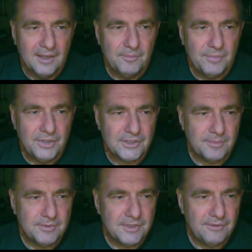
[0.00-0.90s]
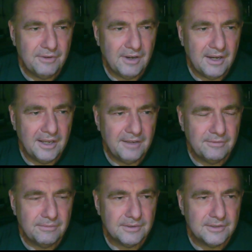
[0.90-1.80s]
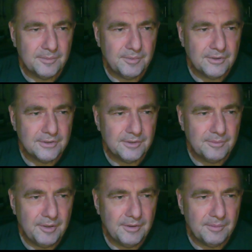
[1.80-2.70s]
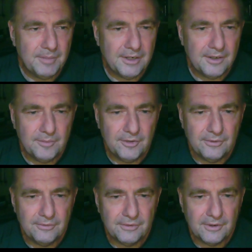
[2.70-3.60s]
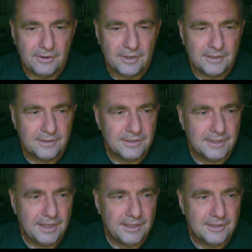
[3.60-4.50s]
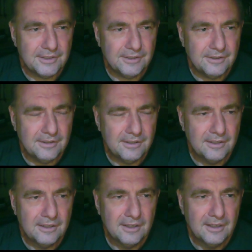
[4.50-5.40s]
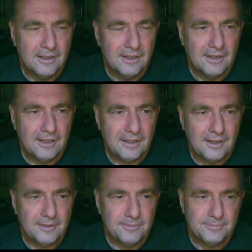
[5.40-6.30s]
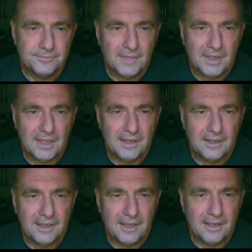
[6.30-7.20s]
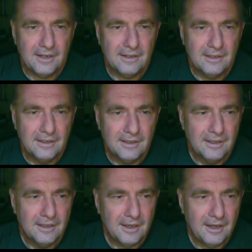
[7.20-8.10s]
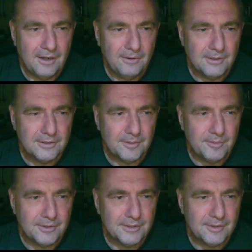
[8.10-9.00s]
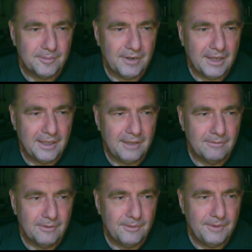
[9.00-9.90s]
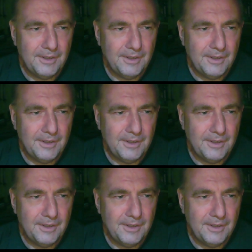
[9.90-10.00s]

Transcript: Bishop g5 was supposed to be the better move according to the engine. And again, I was supposed to play queen